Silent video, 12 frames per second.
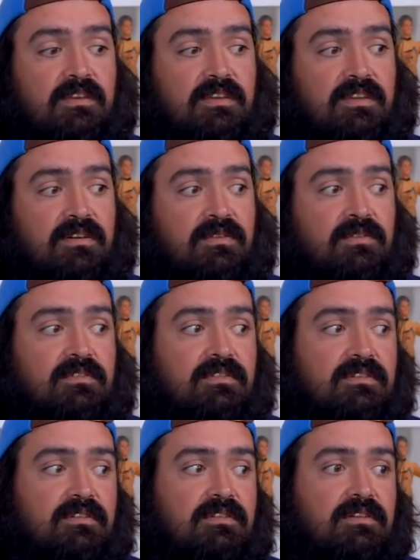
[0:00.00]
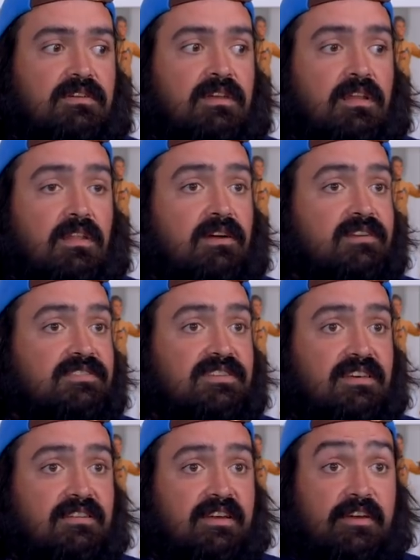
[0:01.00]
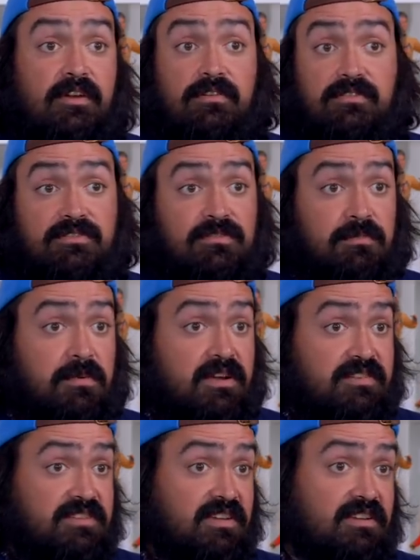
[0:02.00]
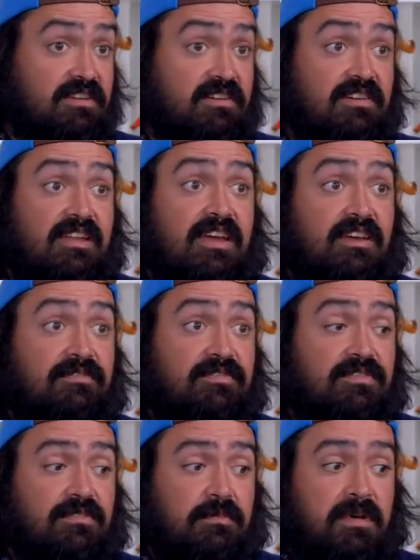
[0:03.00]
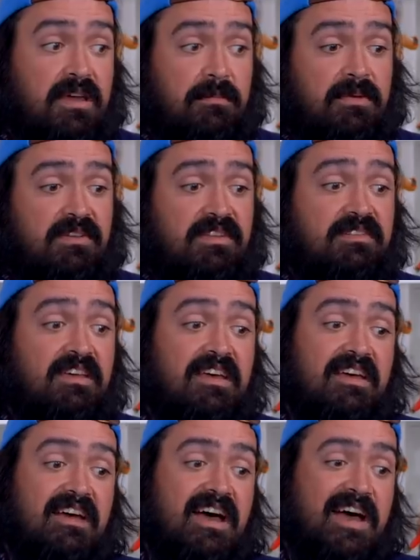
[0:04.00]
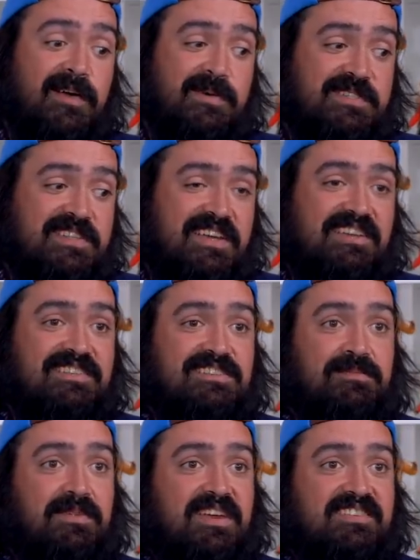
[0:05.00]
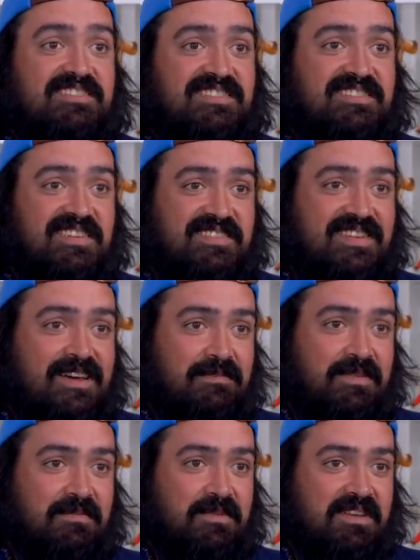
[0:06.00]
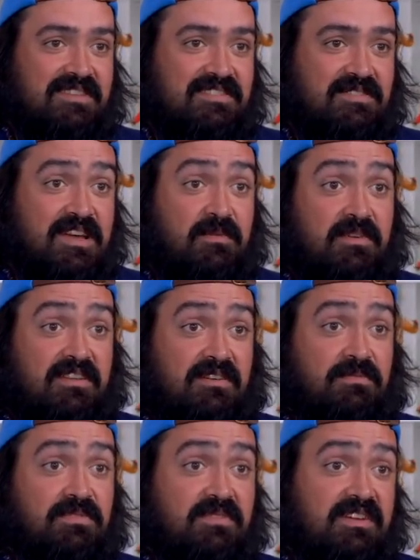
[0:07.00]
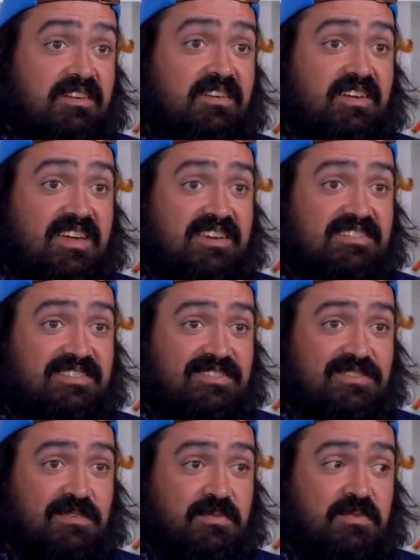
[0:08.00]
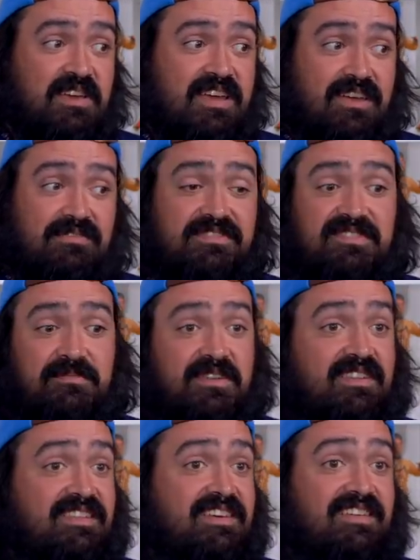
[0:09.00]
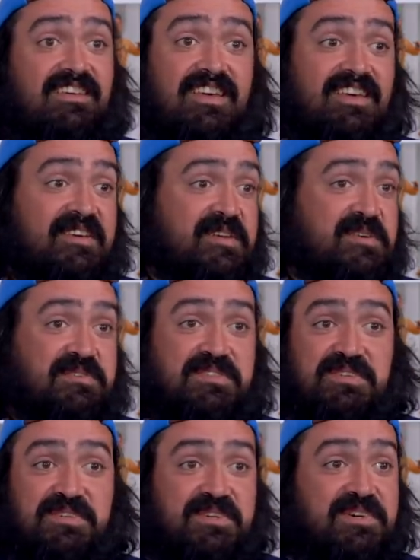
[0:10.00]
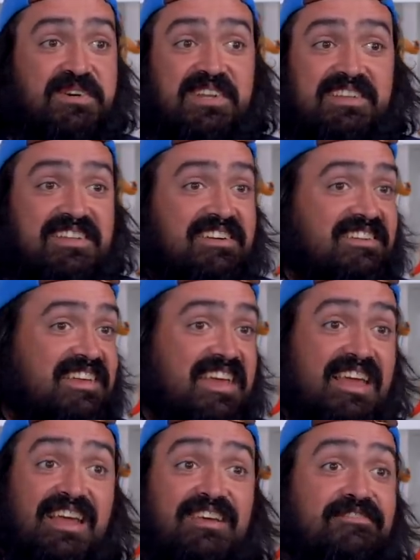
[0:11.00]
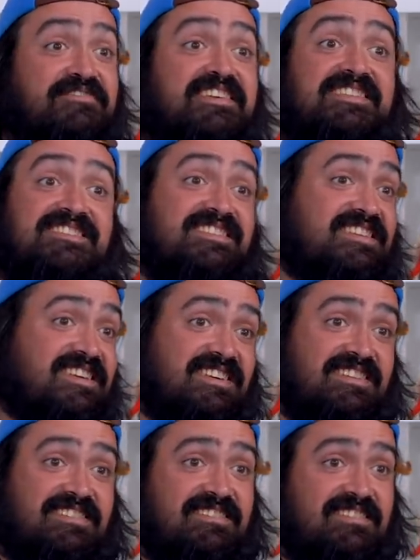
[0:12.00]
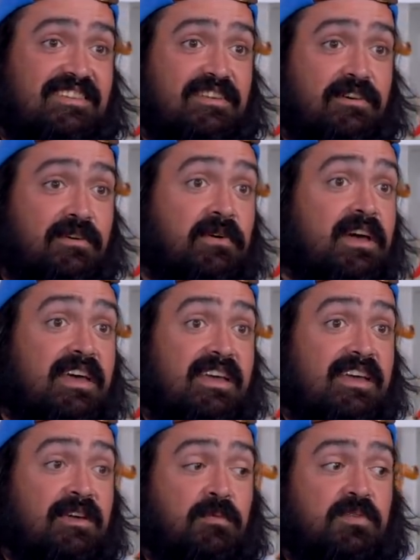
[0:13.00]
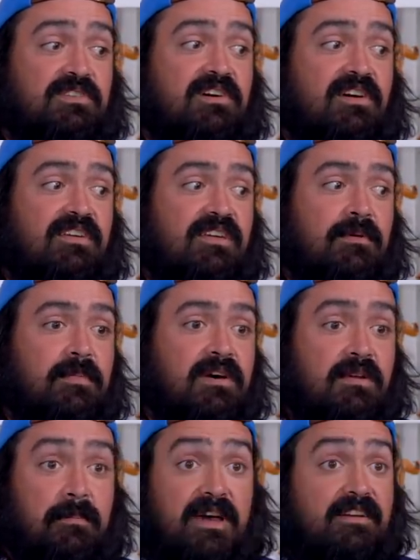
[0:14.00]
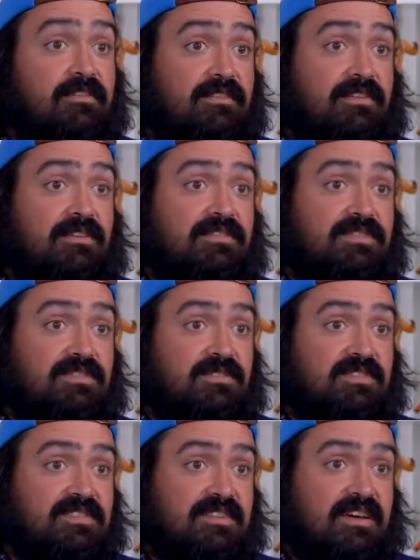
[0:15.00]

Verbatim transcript: you know in a large scale agricultural project you're going to have to in my opinion i always like to splash these on top of the plants not running them through the irrigation so we'll have somebody that goes through and literally hand feeds tea you know and we're talking about a microdose. So it's